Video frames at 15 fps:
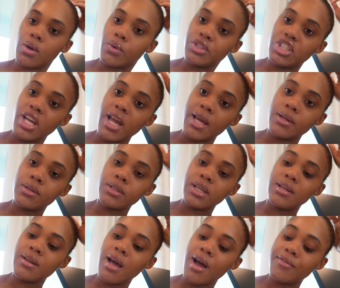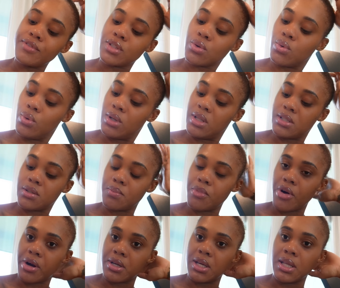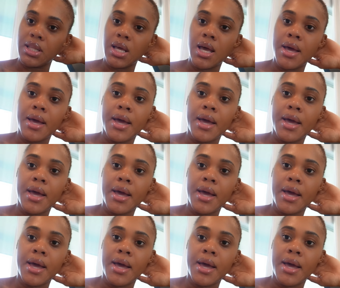Kushane didn't have school this morning.